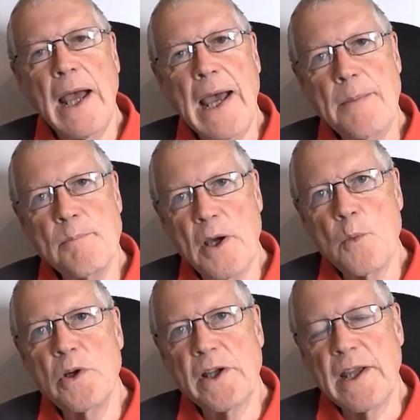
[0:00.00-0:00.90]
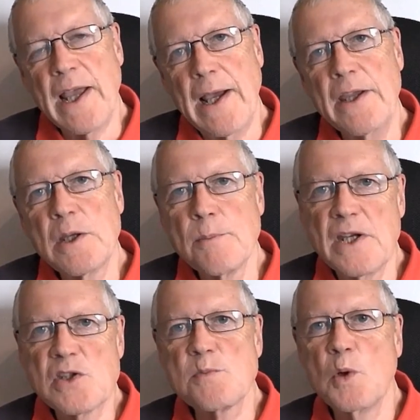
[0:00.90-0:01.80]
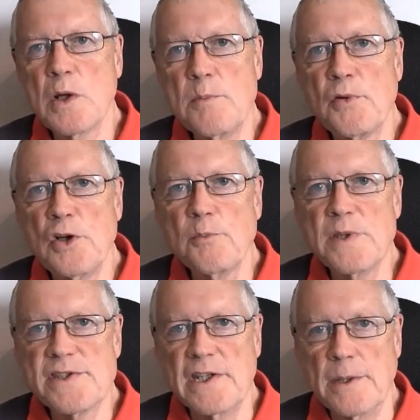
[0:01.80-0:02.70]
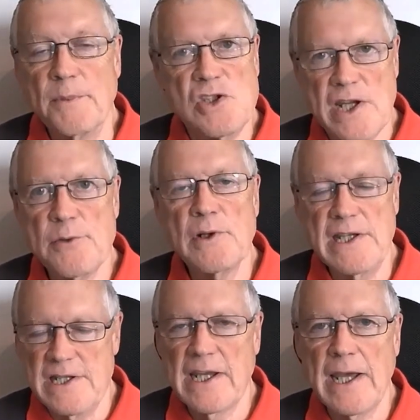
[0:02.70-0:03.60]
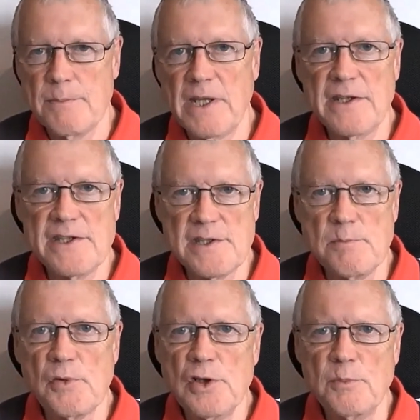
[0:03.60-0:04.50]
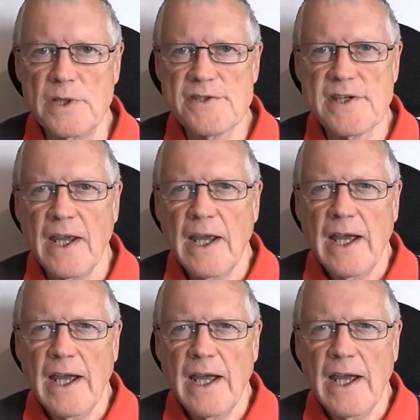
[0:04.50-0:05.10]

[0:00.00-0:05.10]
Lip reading: and by working out how you can make small improvements in them. And generally, you can make these improvements.